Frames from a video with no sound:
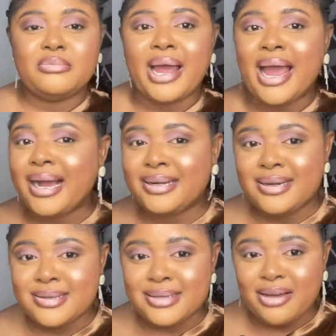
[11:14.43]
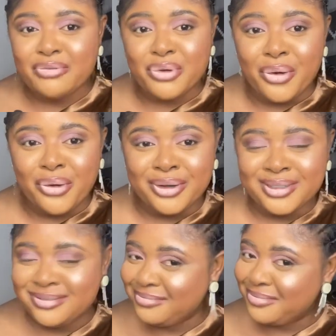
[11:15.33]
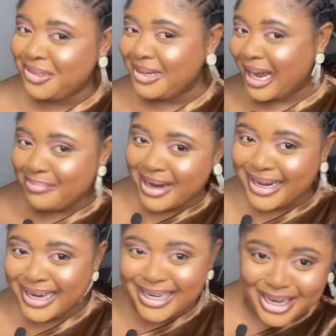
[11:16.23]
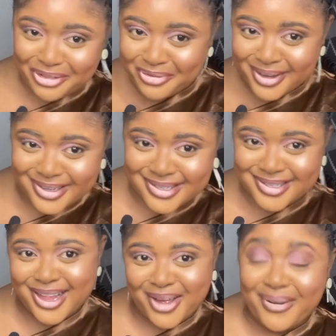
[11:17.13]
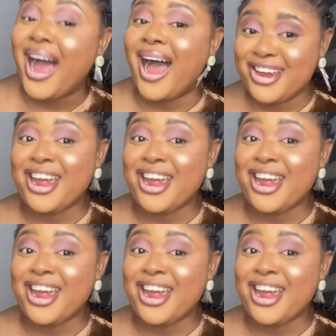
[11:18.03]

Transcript: my acne have gone. Look at my clear face now.